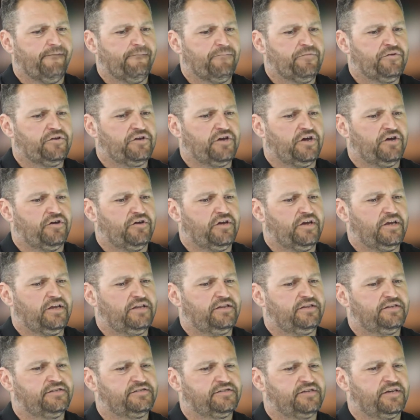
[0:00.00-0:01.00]
you know, in
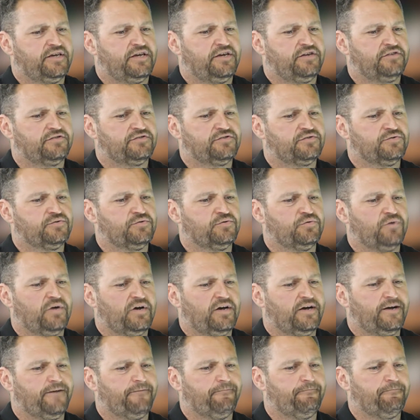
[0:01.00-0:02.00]
this council
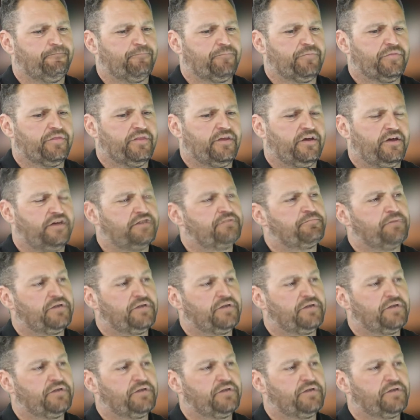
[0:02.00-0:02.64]
there have